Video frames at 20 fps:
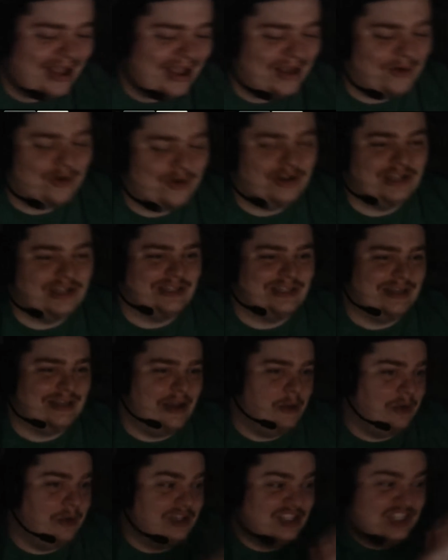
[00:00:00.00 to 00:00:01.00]
But
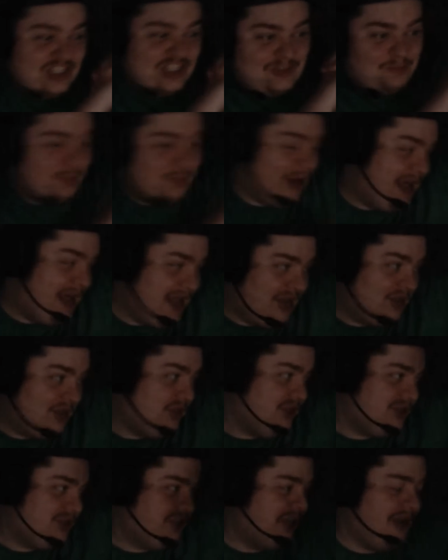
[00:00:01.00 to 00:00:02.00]
it would
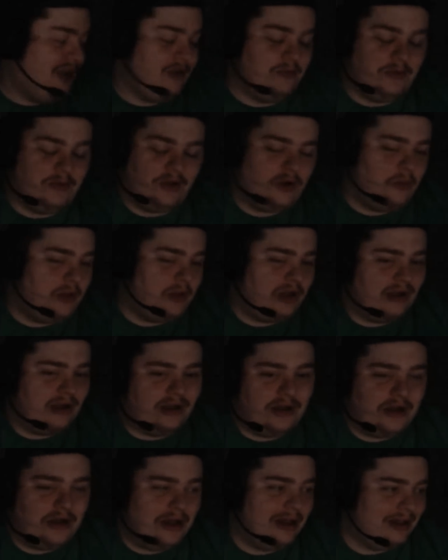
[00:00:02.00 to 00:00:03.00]
spike the shot. I'd be like, oh my
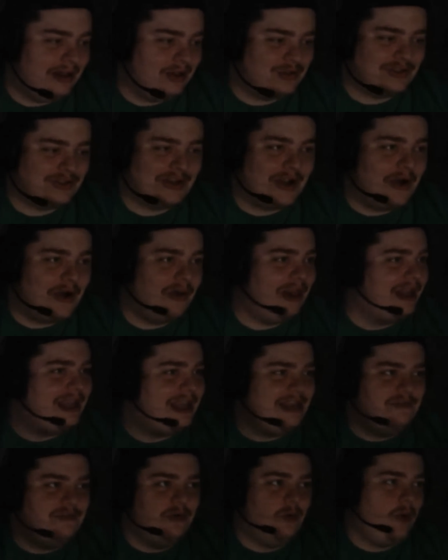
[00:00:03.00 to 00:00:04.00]
God, let's go.
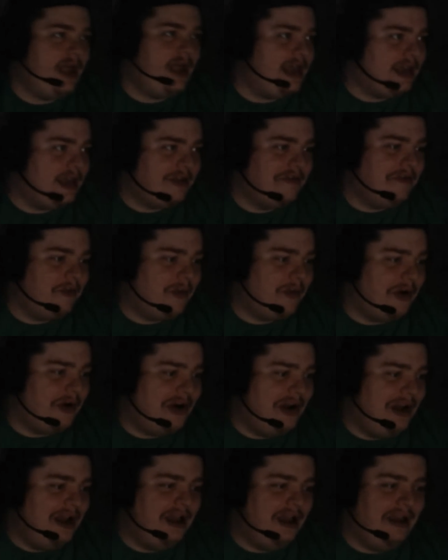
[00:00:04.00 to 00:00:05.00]
Like, even waiting
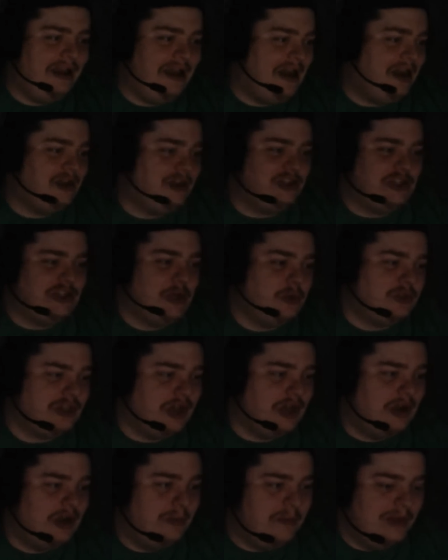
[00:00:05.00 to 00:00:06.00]
for it, and then it
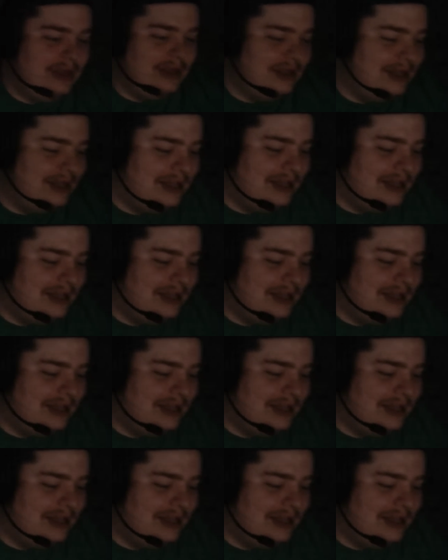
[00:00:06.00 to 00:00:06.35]
shows up.